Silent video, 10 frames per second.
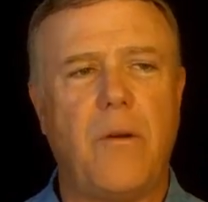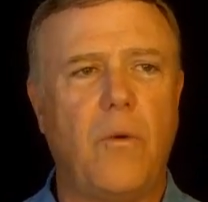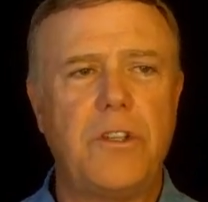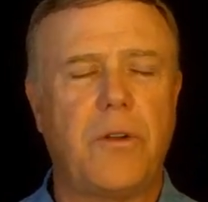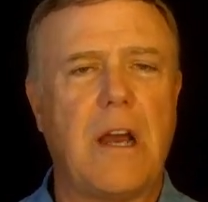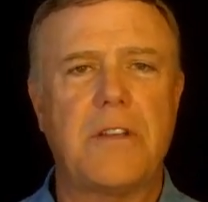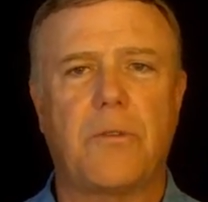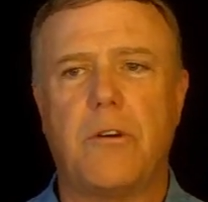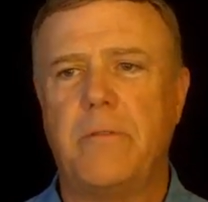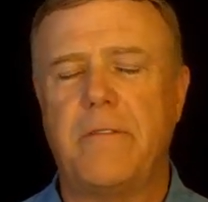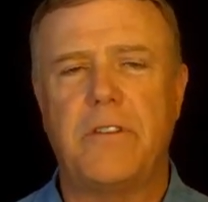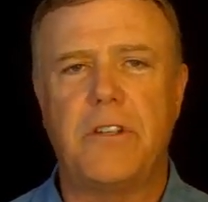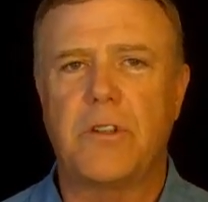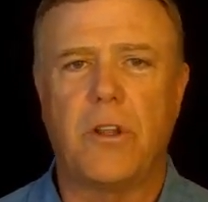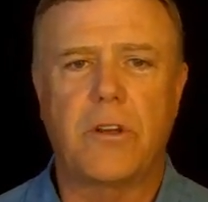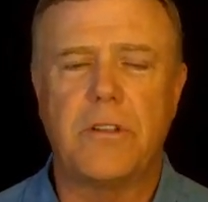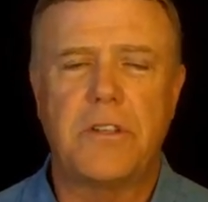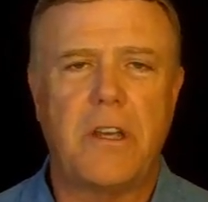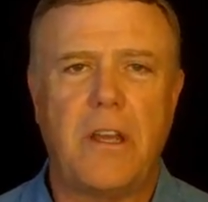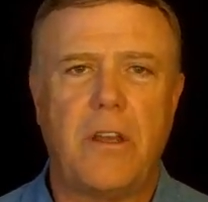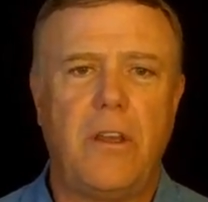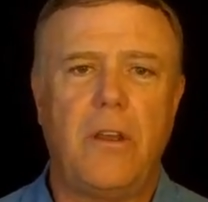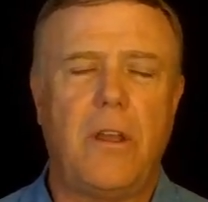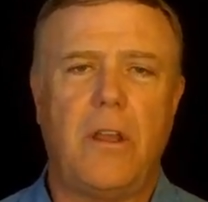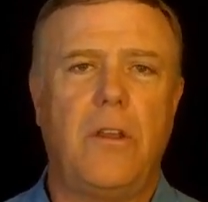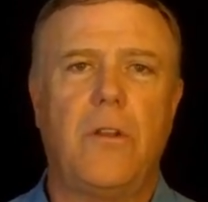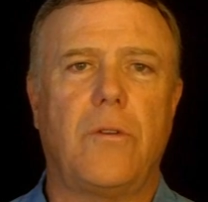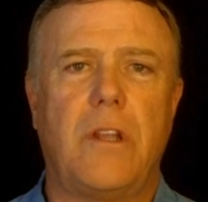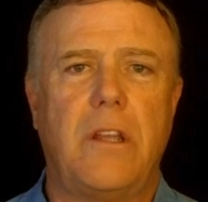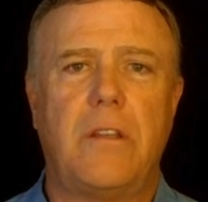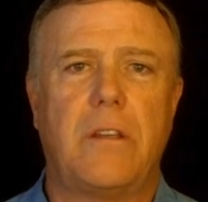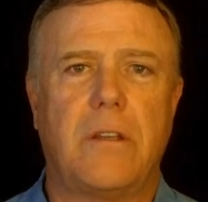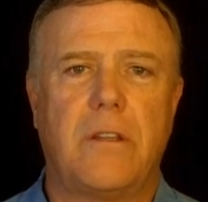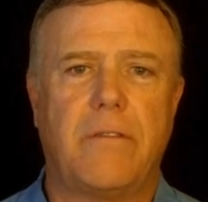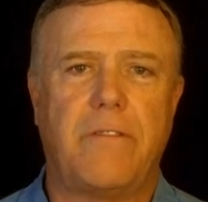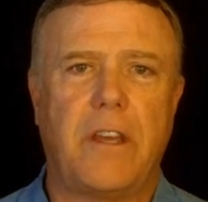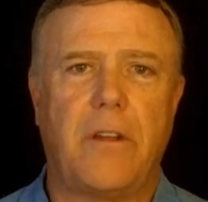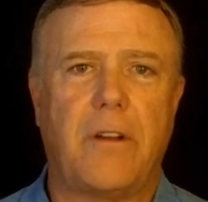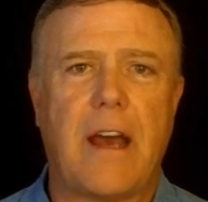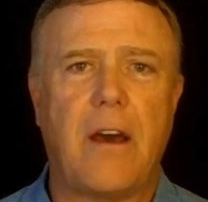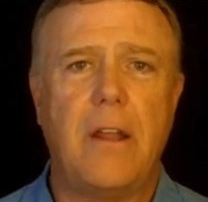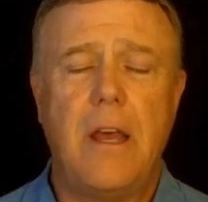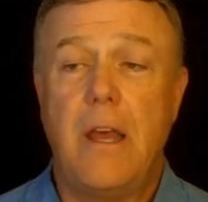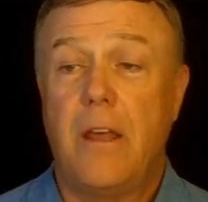Once your eyes are open, if you just look and see, you don't need to figure it out.